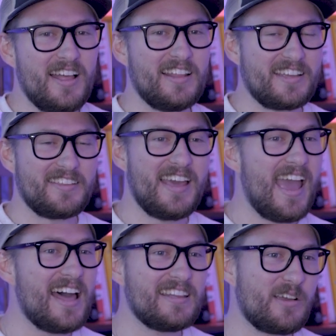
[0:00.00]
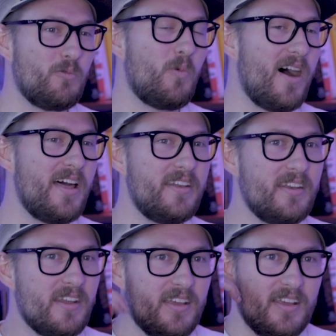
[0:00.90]
like they had like
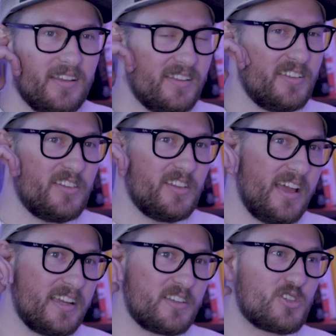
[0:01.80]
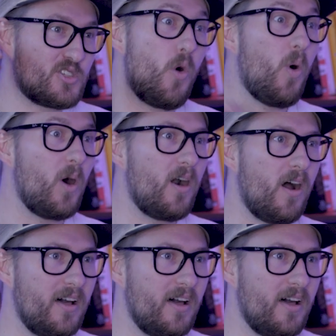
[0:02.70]
one like store